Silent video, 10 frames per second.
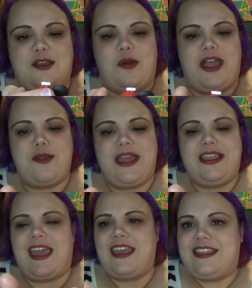Why do I
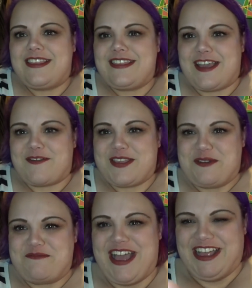like this stuff
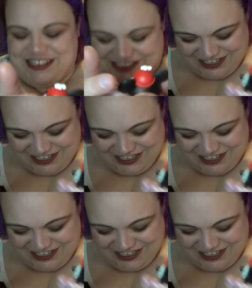so much?